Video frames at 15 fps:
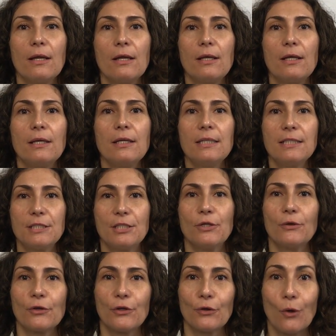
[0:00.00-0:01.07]
you need to
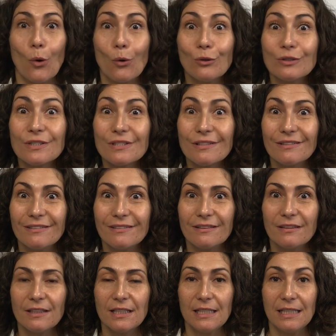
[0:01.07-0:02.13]
know your goals.
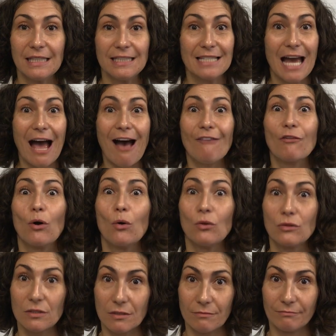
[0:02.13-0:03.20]
You need to have
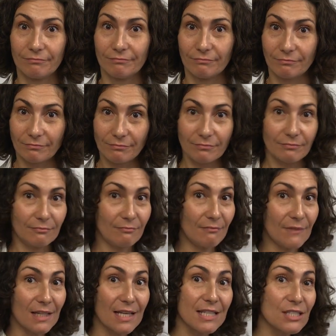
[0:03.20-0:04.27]
goals
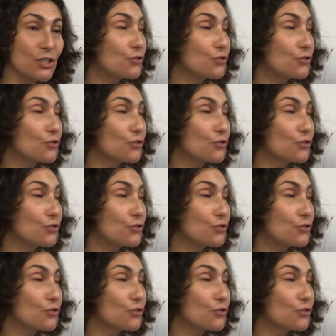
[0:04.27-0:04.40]
and